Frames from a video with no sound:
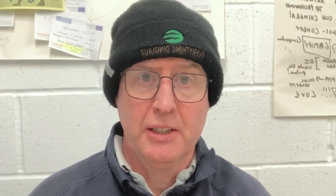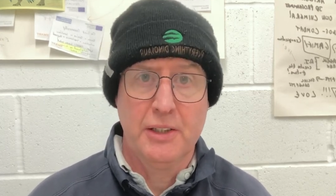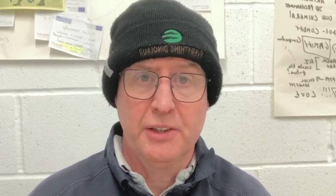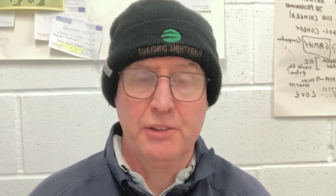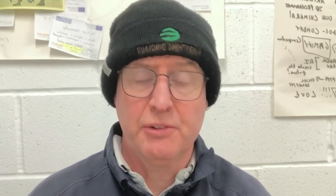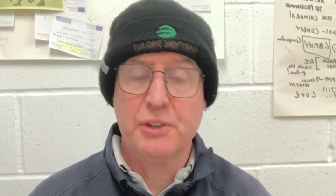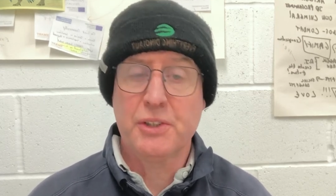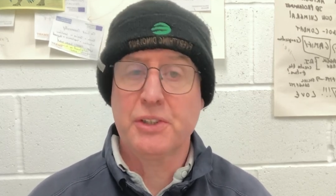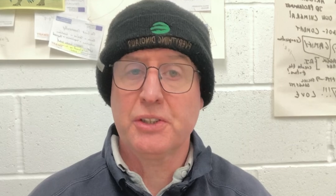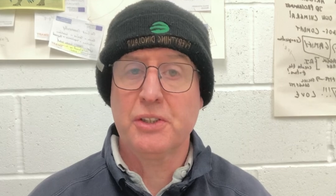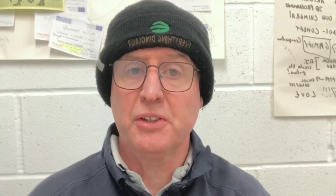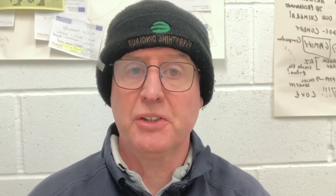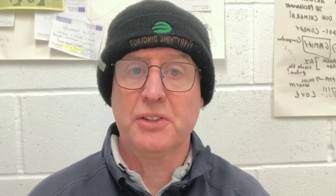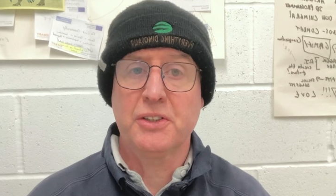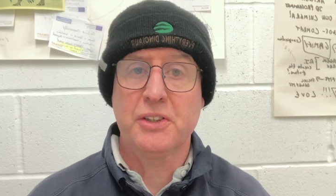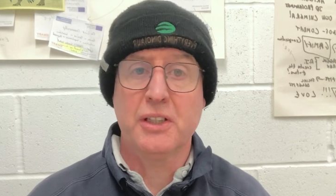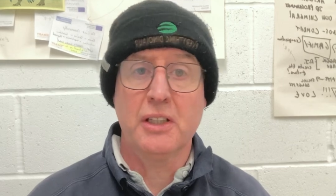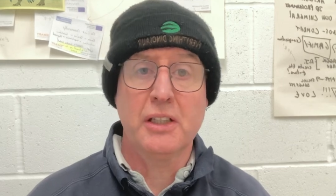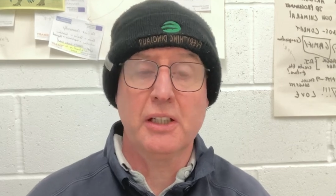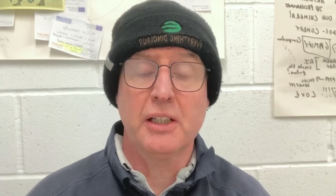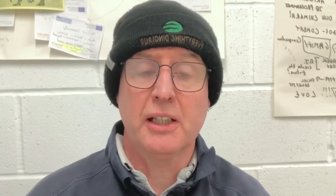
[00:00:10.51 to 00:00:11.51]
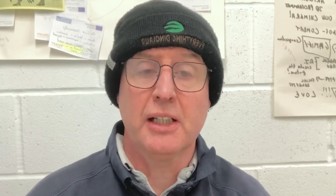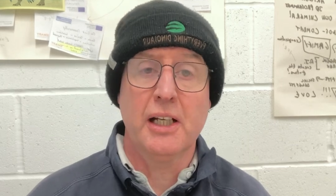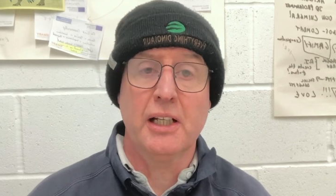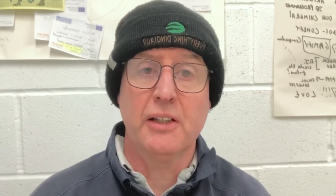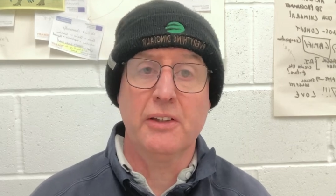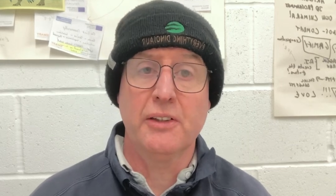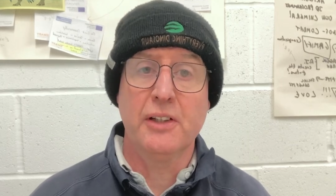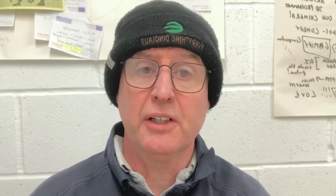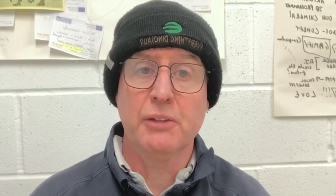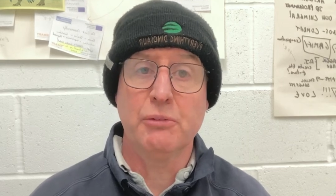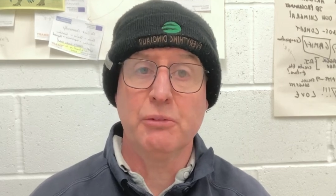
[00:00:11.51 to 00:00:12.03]
the research that
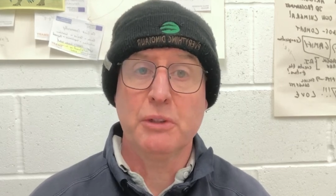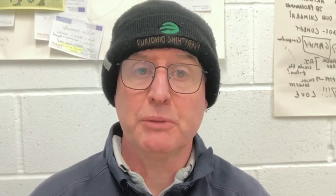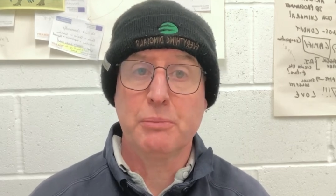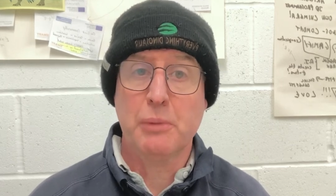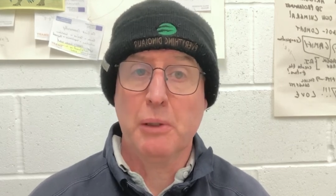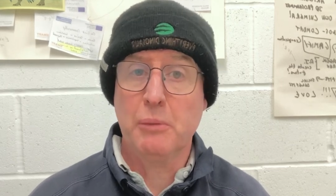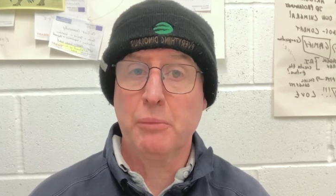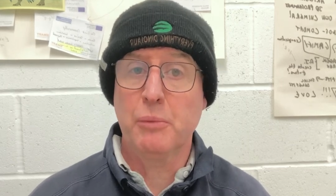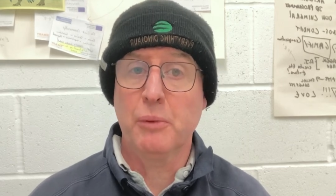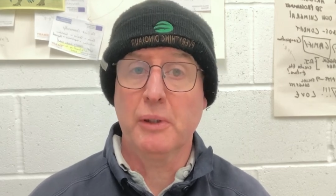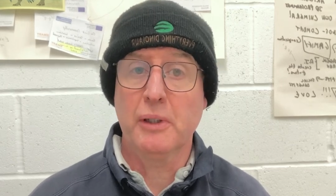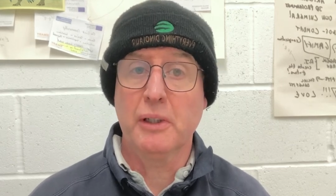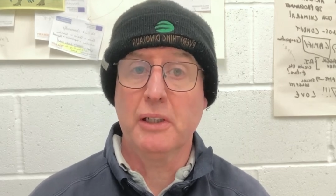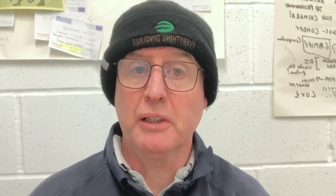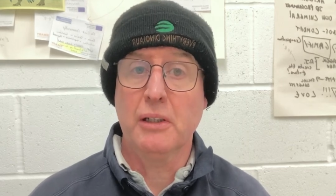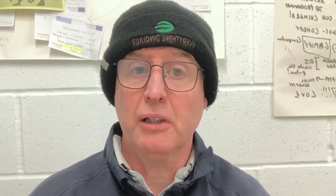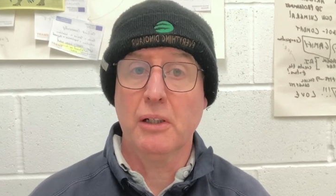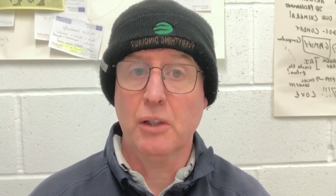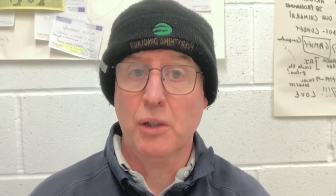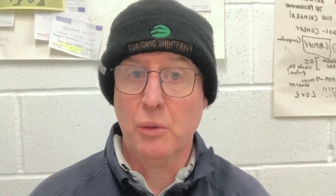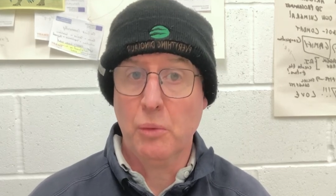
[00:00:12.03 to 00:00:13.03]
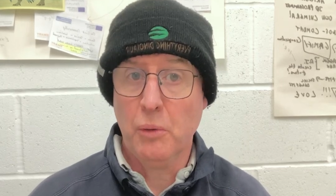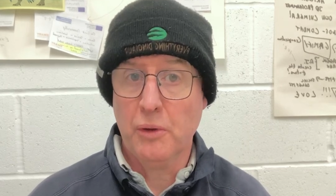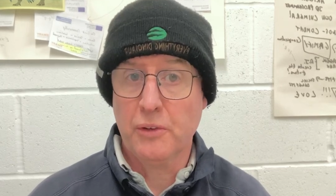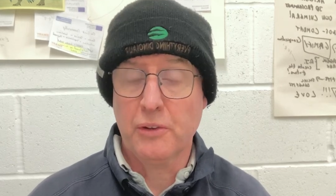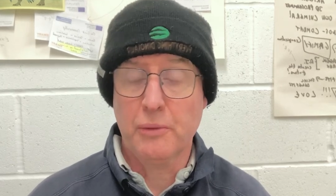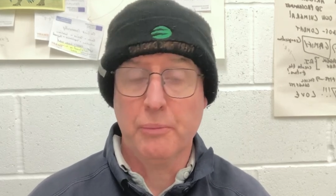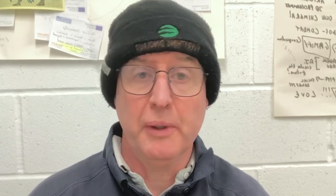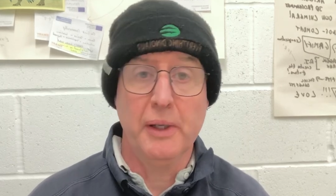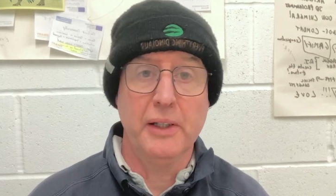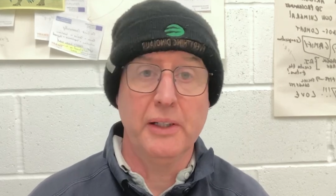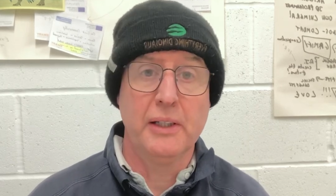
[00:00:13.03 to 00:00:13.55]
indicated that it was probably a
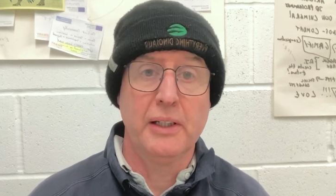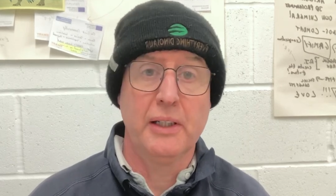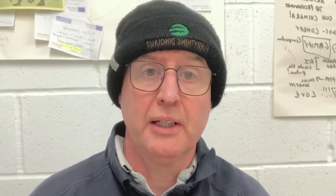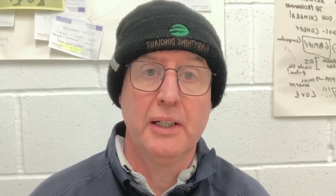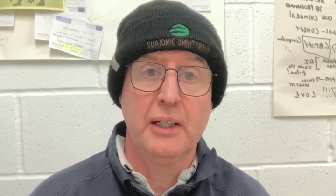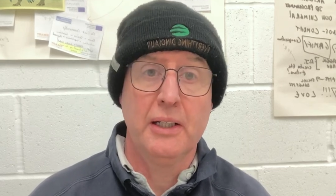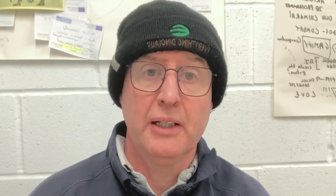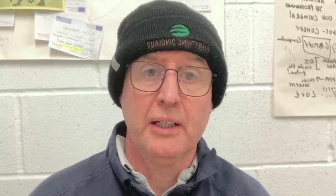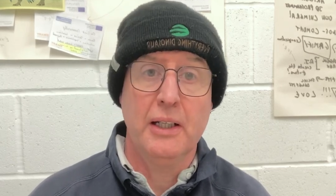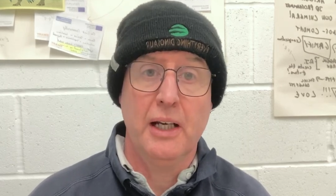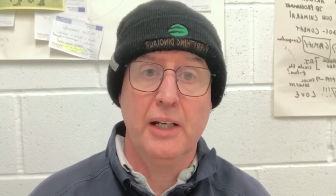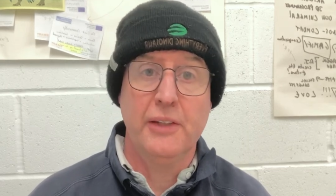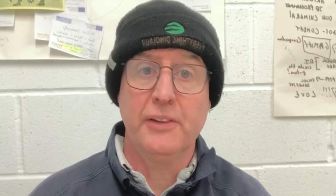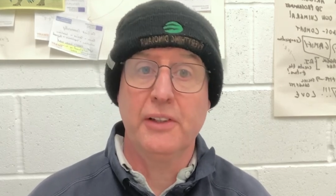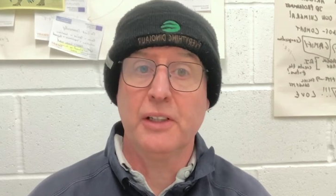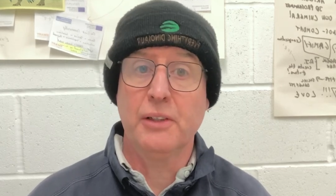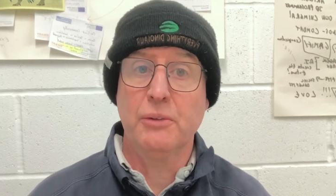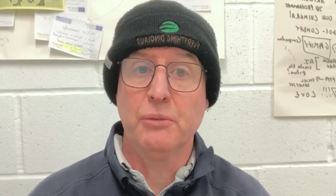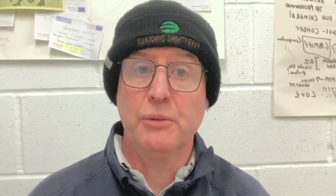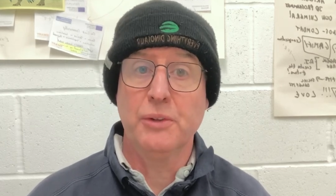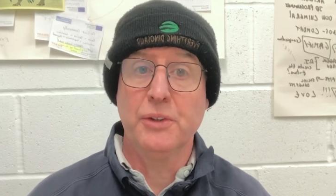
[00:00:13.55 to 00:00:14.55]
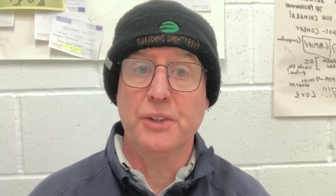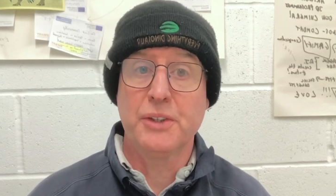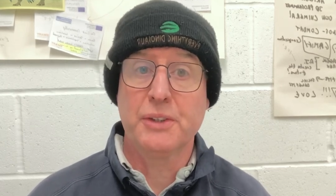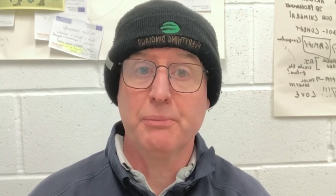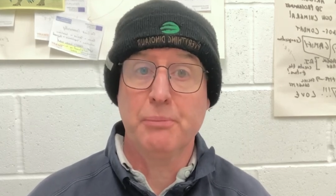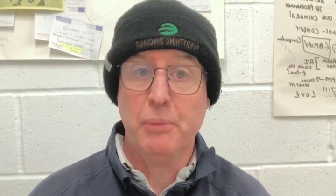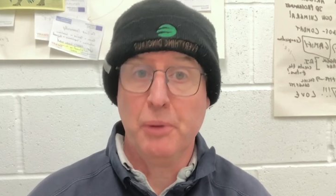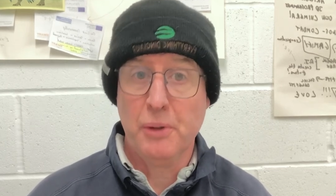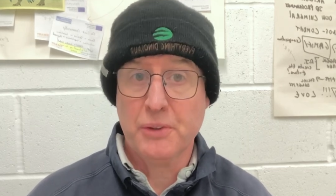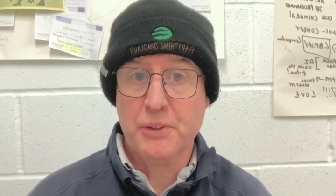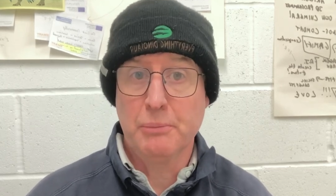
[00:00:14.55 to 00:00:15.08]
quadruped and that it was
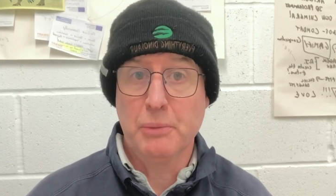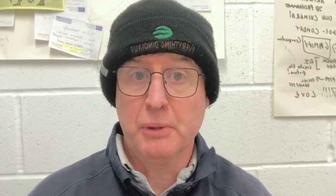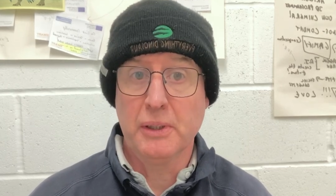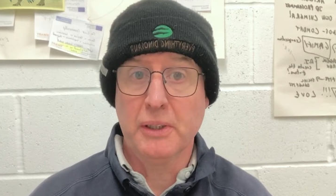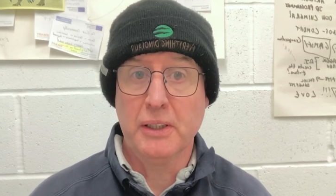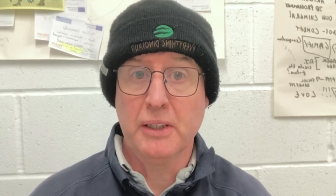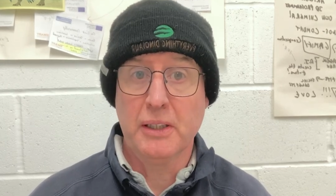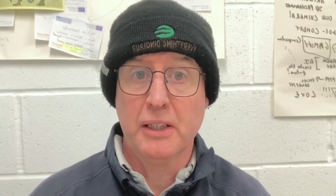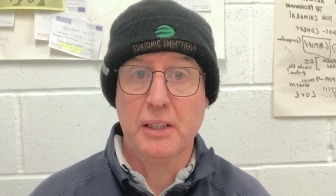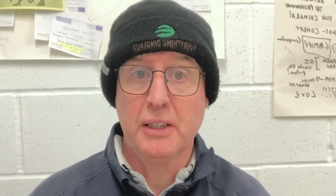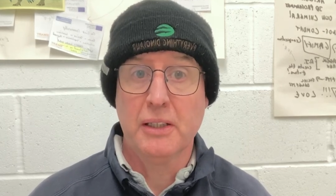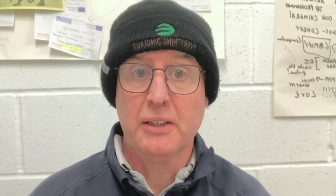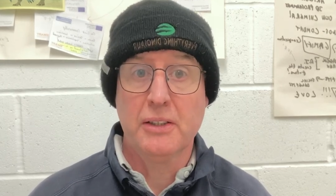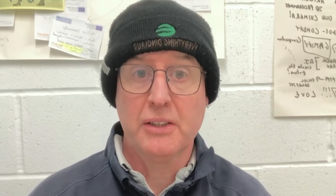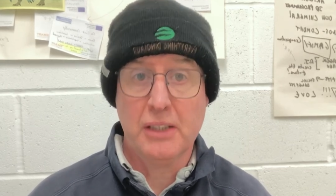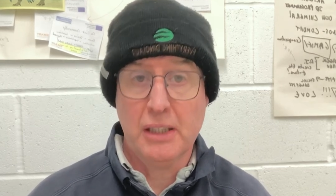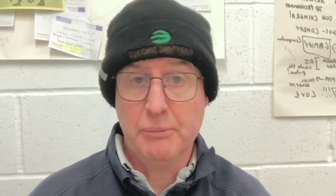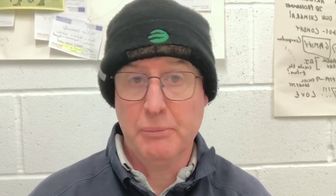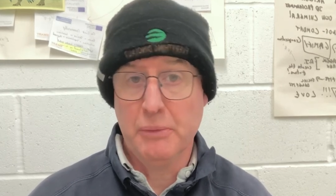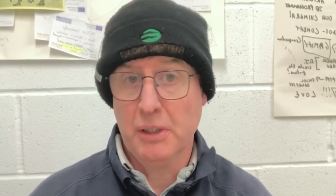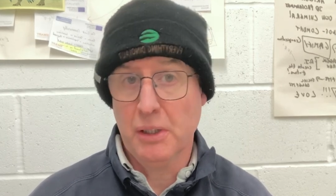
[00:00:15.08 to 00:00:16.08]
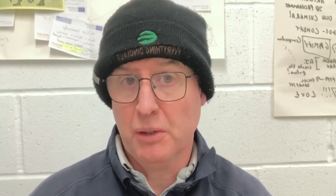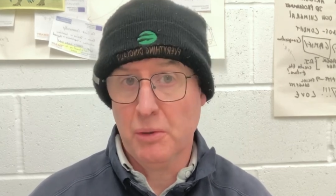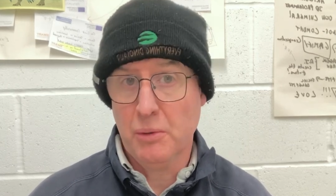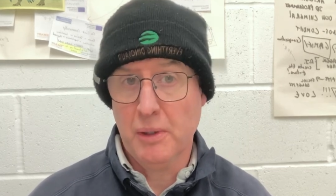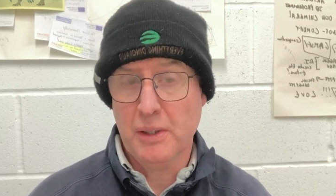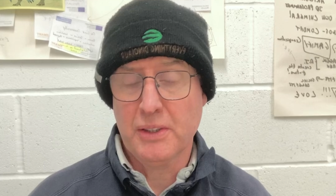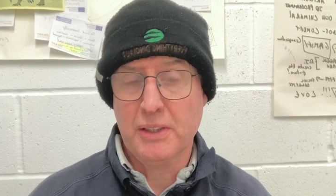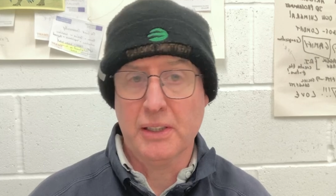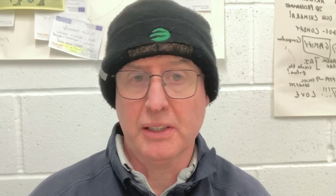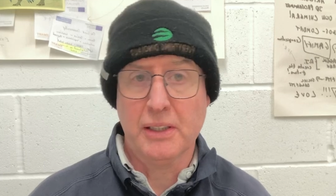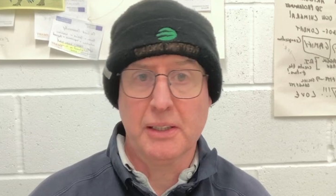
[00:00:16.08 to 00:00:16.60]
possibly
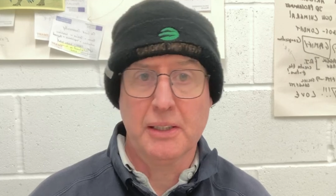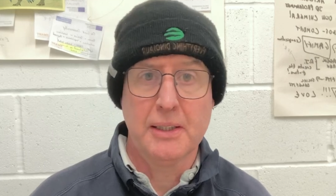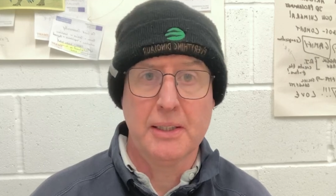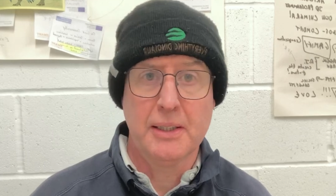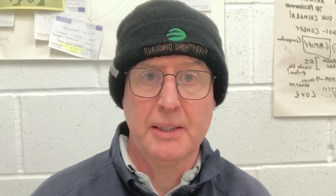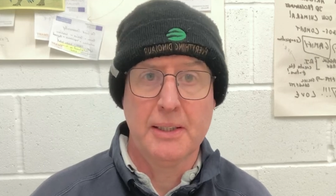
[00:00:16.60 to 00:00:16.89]
semi-aquatic.